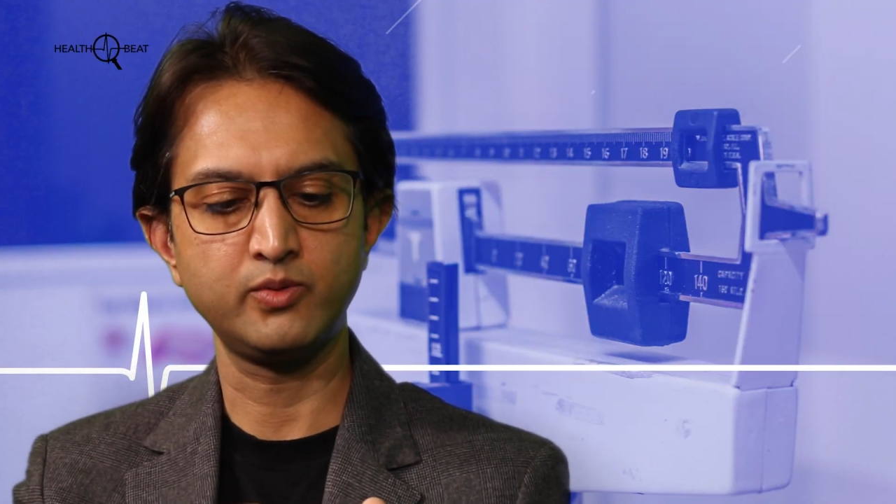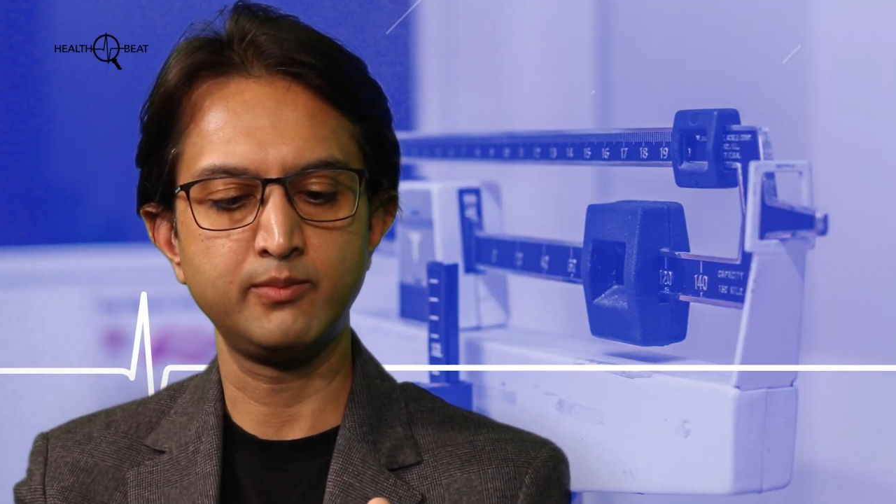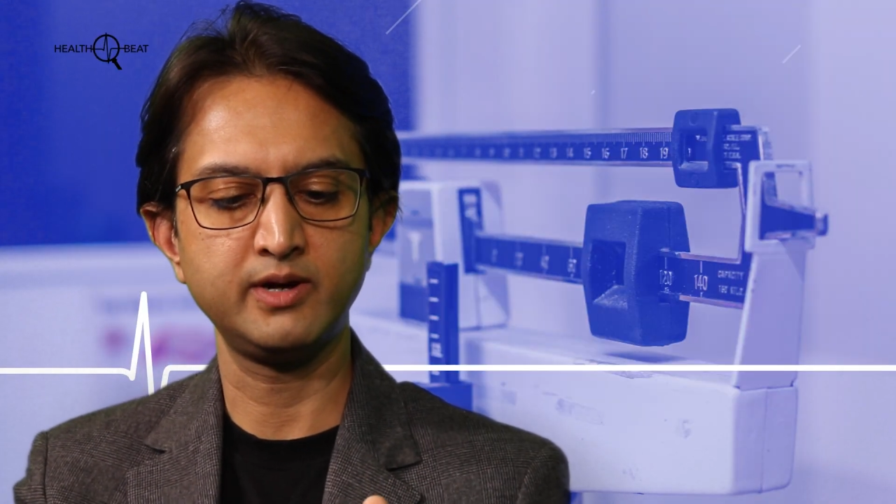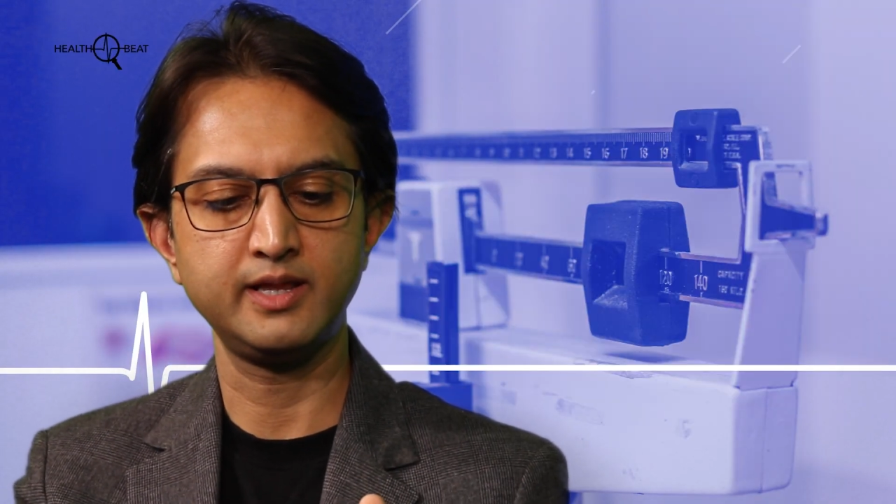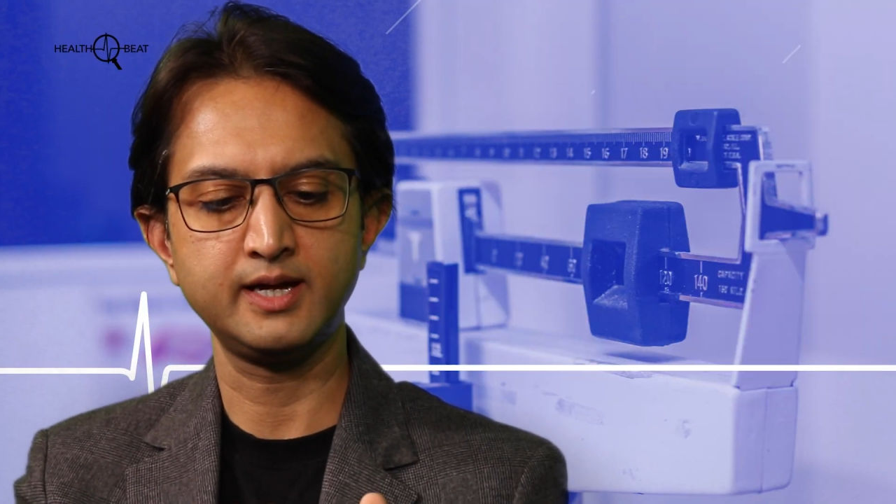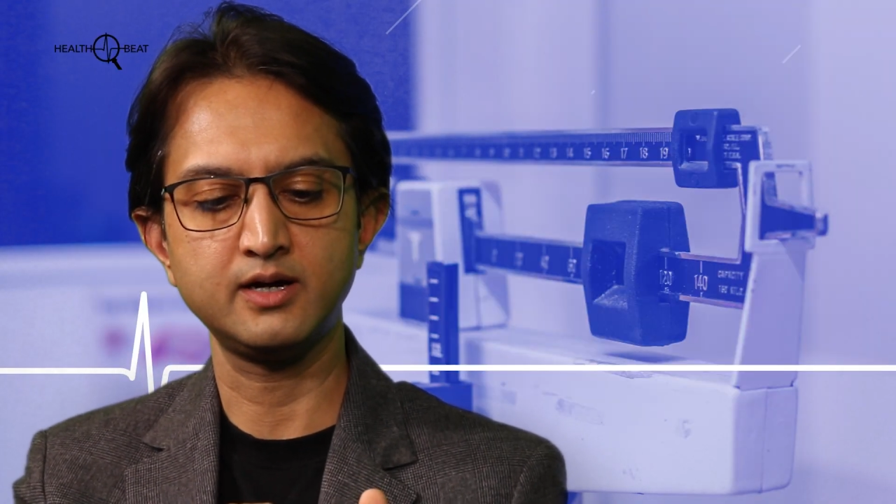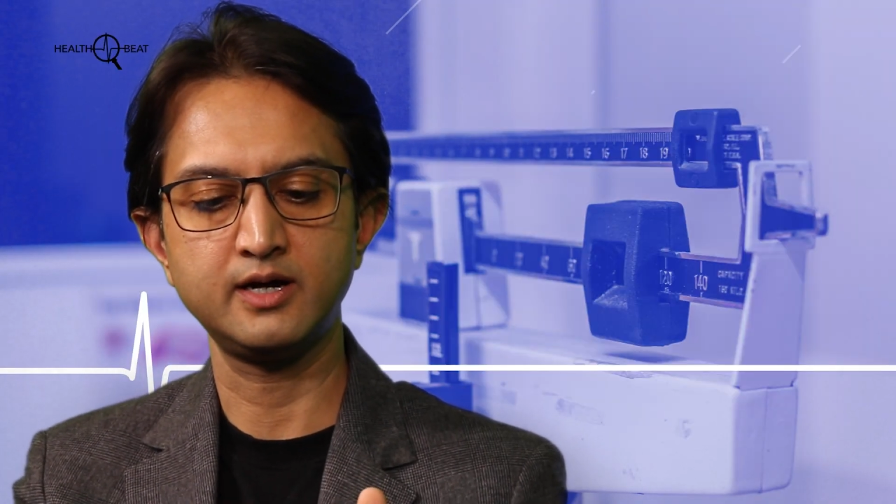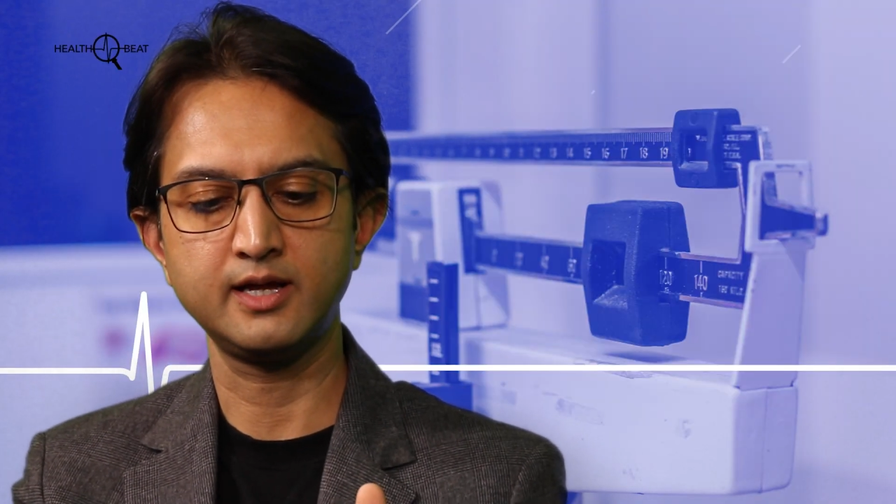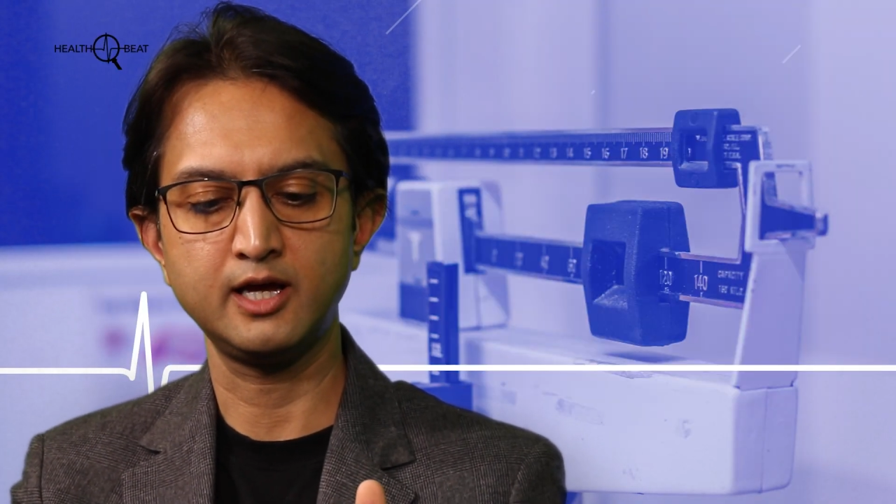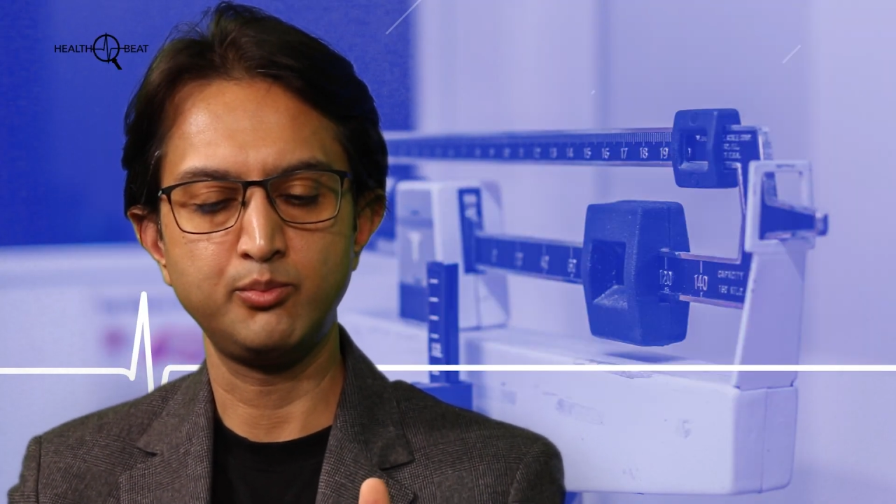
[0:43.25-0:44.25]
whereby they
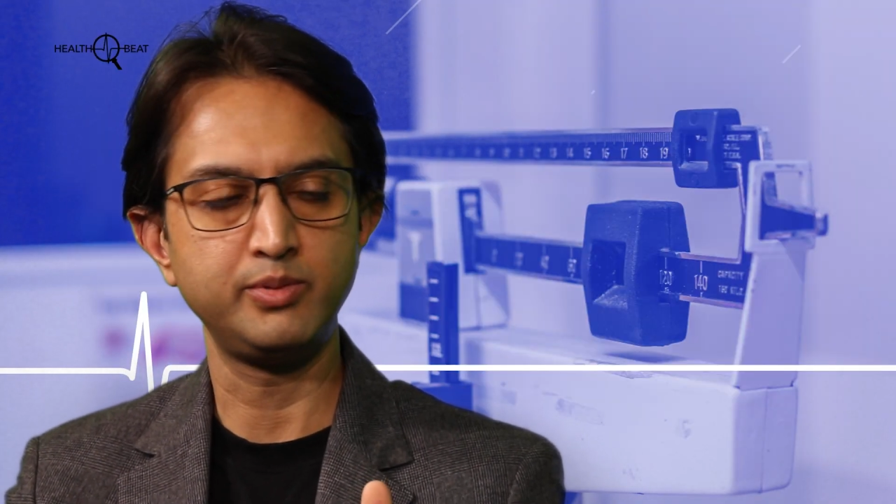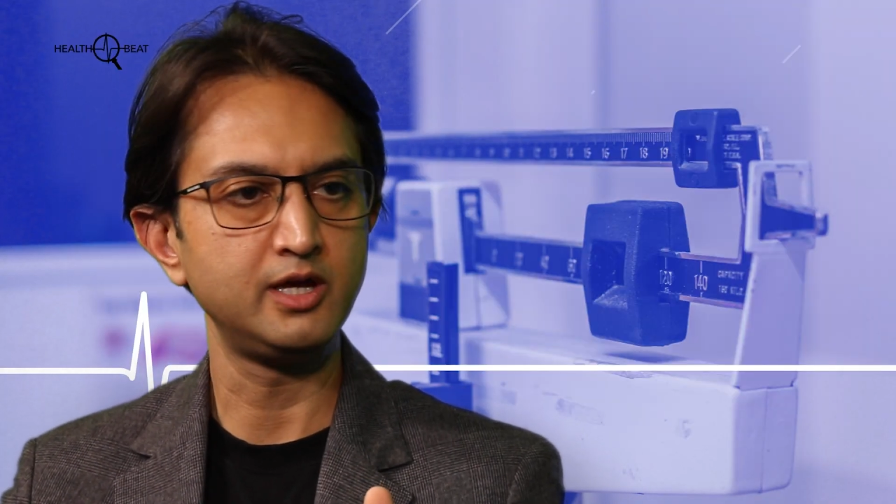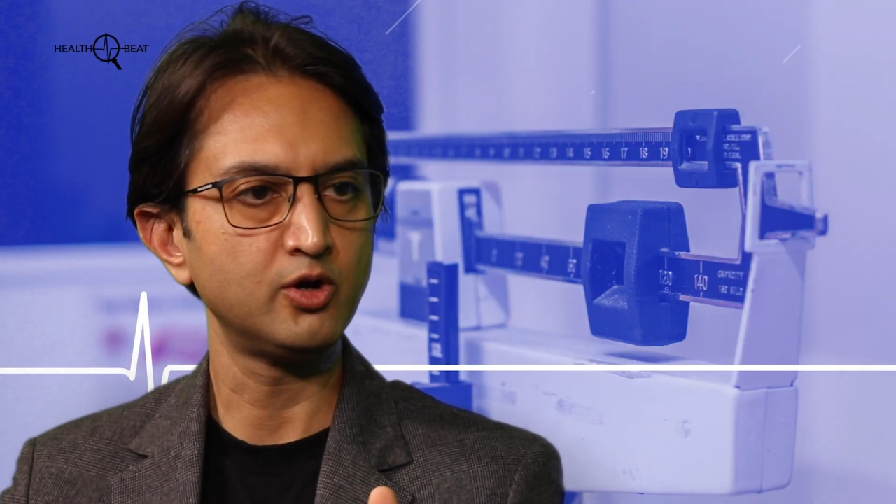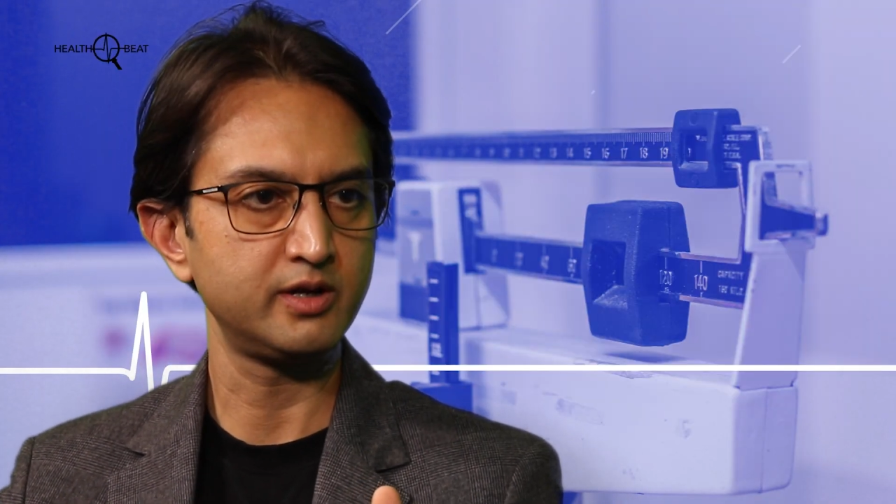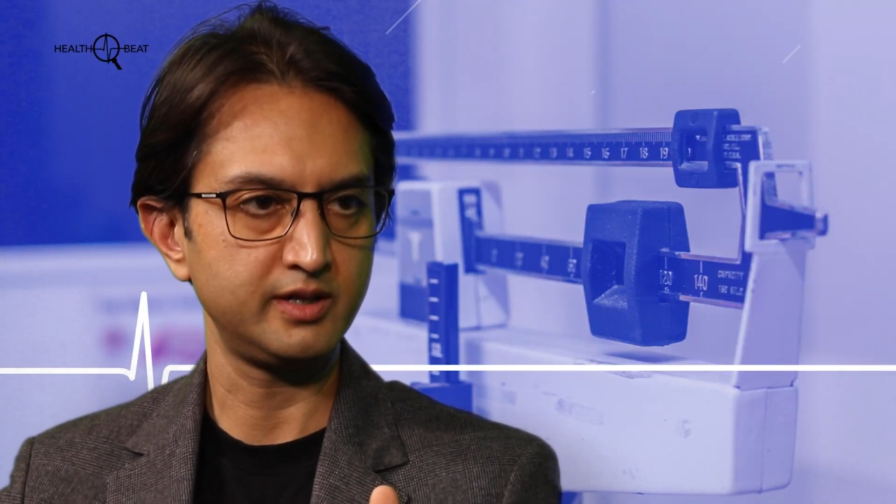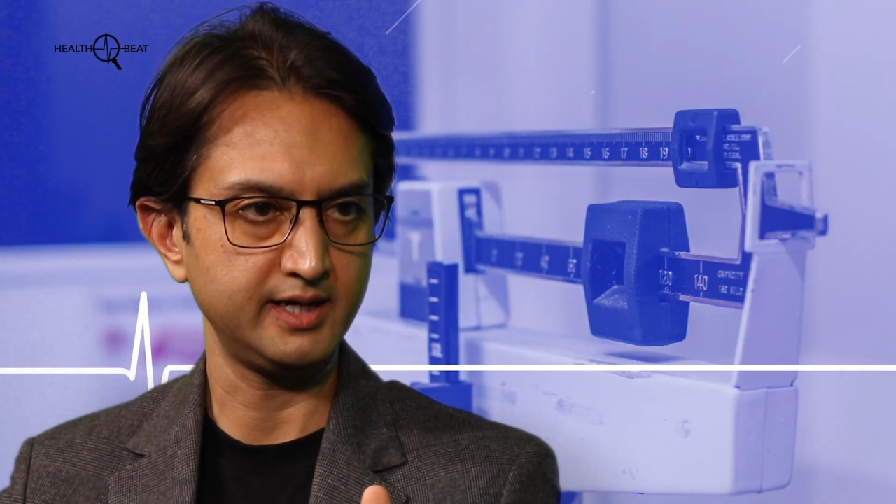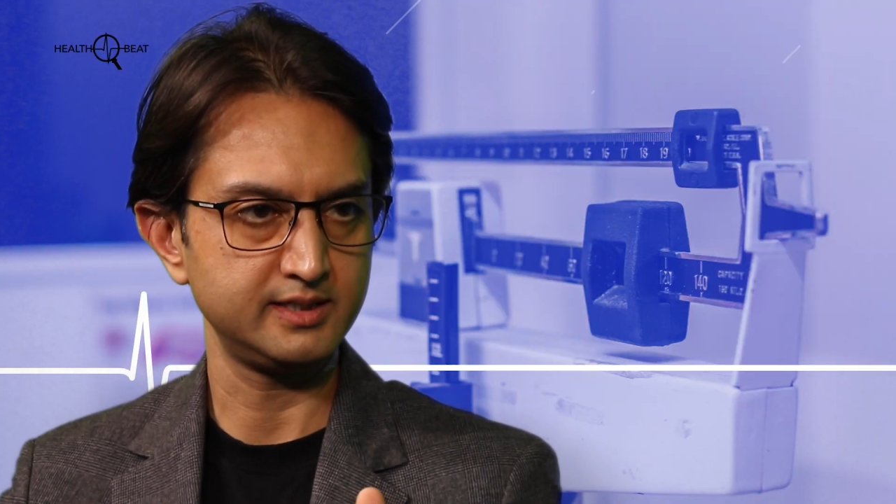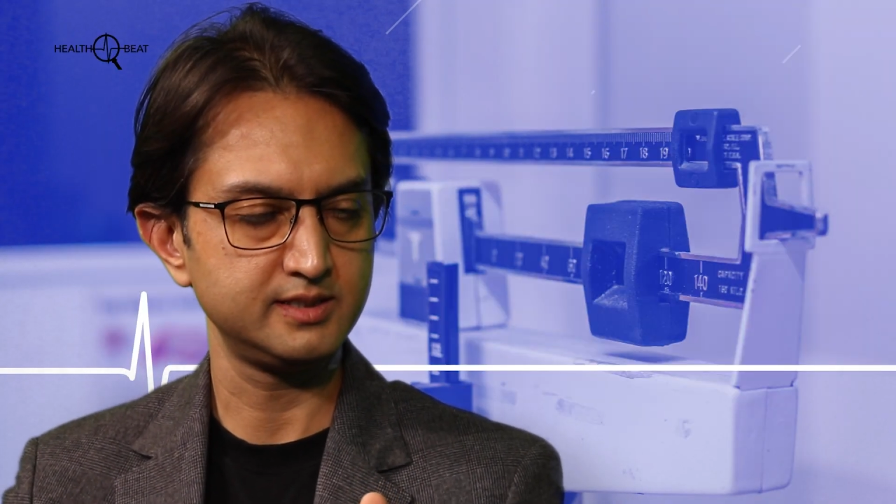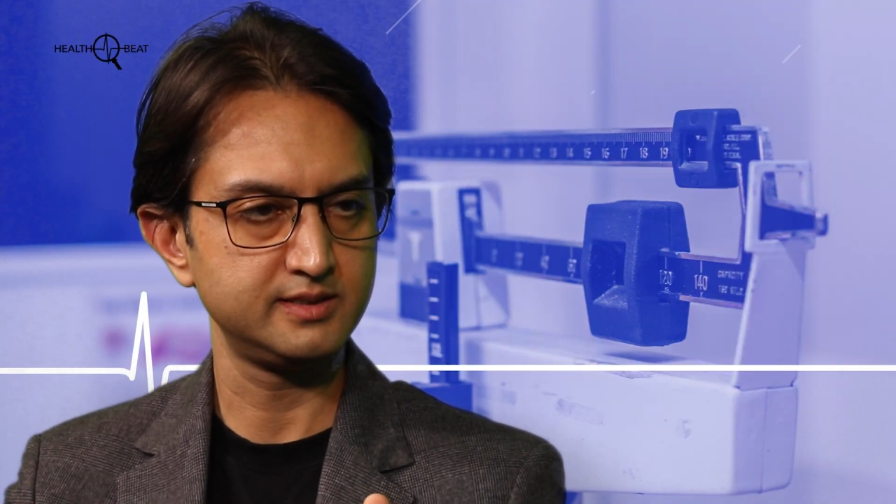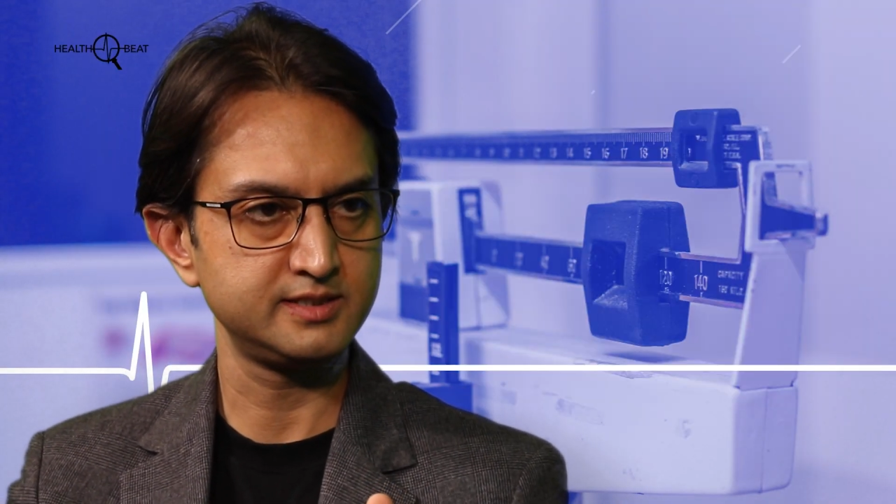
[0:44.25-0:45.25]
can't get beyond that.